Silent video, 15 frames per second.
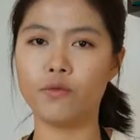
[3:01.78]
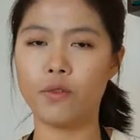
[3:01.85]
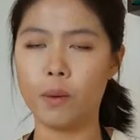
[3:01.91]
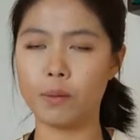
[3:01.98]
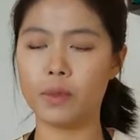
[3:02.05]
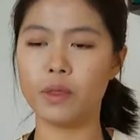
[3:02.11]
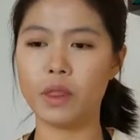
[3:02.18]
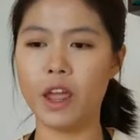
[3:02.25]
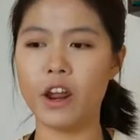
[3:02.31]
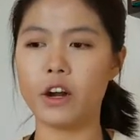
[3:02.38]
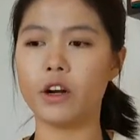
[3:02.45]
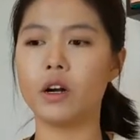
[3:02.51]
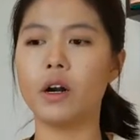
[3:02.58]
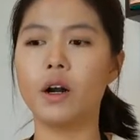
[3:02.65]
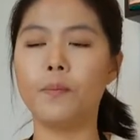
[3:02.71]
from
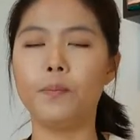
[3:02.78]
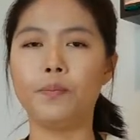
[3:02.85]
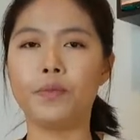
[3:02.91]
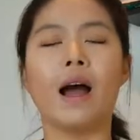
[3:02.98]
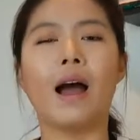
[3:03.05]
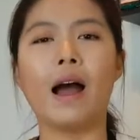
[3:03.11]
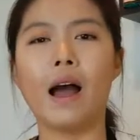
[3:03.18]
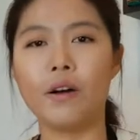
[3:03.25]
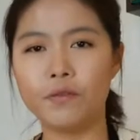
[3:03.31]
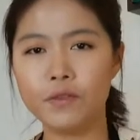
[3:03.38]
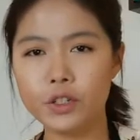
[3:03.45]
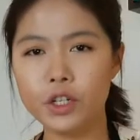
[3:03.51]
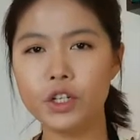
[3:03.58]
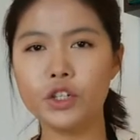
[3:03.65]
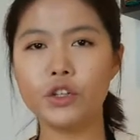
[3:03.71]
there.
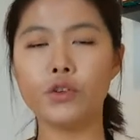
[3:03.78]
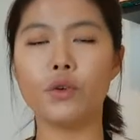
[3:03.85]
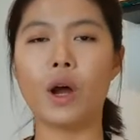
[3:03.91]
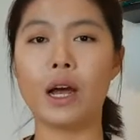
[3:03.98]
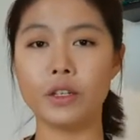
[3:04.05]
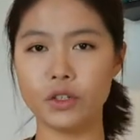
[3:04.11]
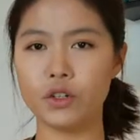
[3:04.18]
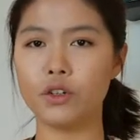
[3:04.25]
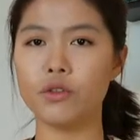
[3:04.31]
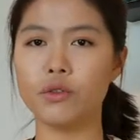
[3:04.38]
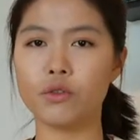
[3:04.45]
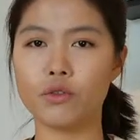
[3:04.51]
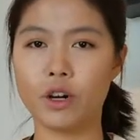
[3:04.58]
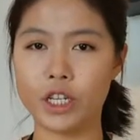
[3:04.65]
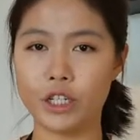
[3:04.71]
After you answer those
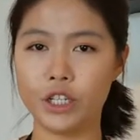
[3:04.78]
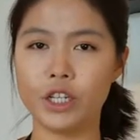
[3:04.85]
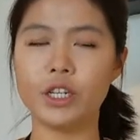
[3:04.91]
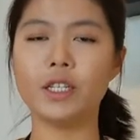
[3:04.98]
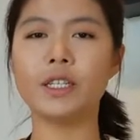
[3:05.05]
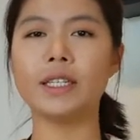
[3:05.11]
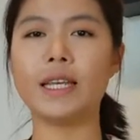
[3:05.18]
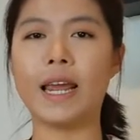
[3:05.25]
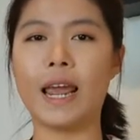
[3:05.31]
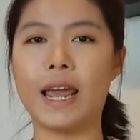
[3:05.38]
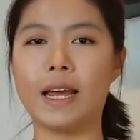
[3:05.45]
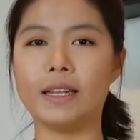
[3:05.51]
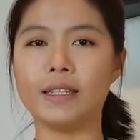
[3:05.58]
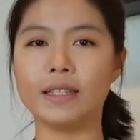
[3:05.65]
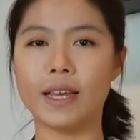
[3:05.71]
questions
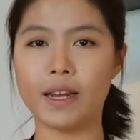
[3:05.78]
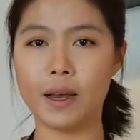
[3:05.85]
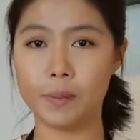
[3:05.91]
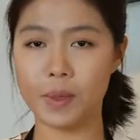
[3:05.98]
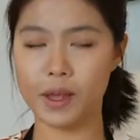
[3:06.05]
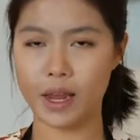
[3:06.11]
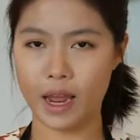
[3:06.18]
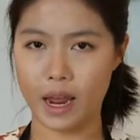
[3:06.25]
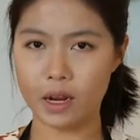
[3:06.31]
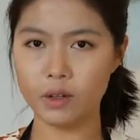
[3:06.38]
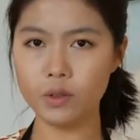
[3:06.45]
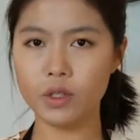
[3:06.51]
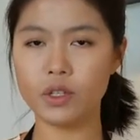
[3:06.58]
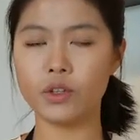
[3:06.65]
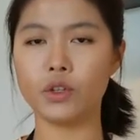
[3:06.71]
and set up the
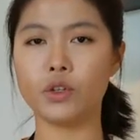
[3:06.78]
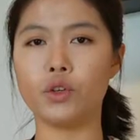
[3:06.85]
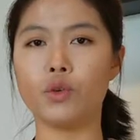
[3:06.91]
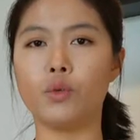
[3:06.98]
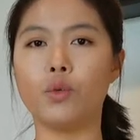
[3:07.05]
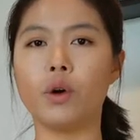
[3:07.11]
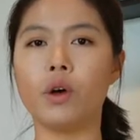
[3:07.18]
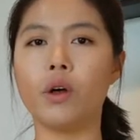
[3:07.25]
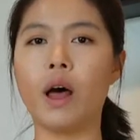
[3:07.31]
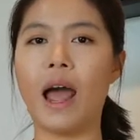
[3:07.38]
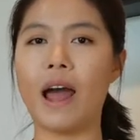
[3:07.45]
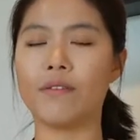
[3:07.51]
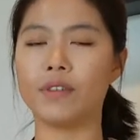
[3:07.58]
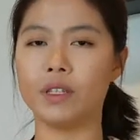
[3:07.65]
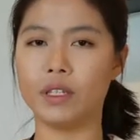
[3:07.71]
account, you will
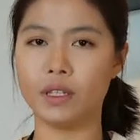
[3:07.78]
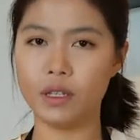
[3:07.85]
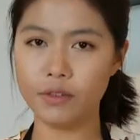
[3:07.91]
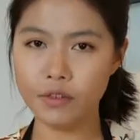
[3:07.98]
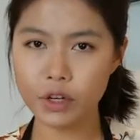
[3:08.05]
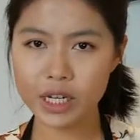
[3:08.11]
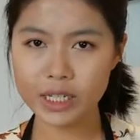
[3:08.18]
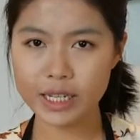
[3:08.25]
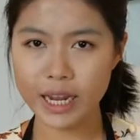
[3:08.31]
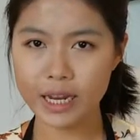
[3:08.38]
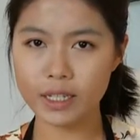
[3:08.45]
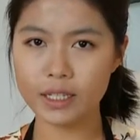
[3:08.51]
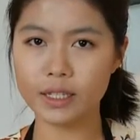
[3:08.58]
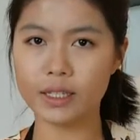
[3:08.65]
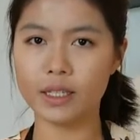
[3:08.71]
have a delivery
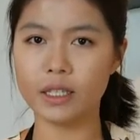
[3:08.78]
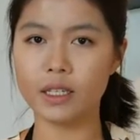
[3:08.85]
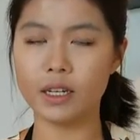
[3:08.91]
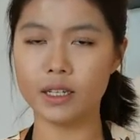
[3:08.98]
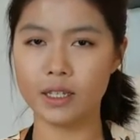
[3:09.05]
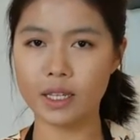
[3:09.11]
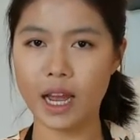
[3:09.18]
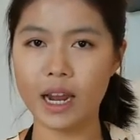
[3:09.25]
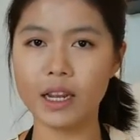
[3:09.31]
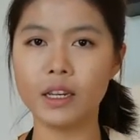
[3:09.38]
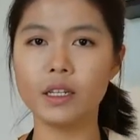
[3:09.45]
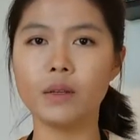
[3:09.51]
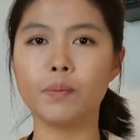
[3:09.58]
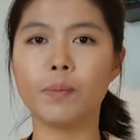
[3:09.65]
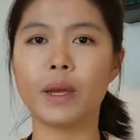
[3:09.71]
date
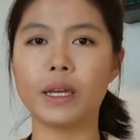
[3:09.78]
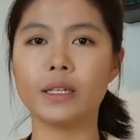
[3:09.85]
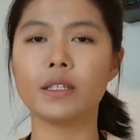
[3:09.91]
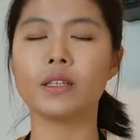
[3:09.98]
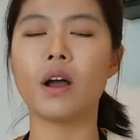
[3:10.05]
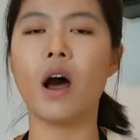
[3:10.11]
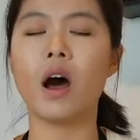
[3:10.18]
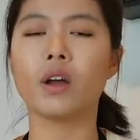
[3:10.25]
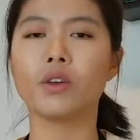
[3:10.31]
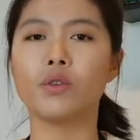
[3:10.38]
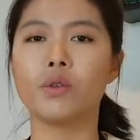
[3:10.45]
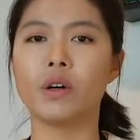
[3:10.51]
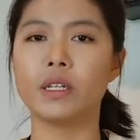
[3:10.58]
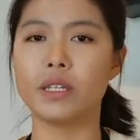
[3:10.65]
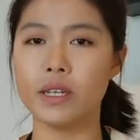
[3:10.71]
assigned based on
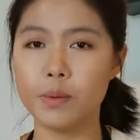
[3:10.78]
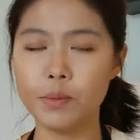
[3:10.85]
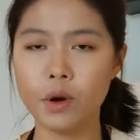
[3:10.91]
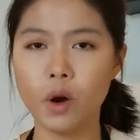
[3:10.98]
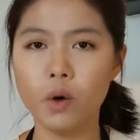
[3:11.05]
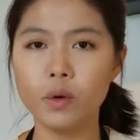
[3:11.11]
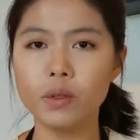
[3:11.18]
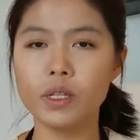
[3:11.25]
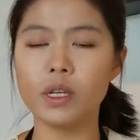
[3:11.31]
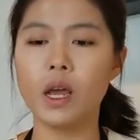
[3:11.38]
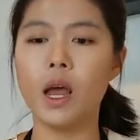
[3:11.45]
your zip code.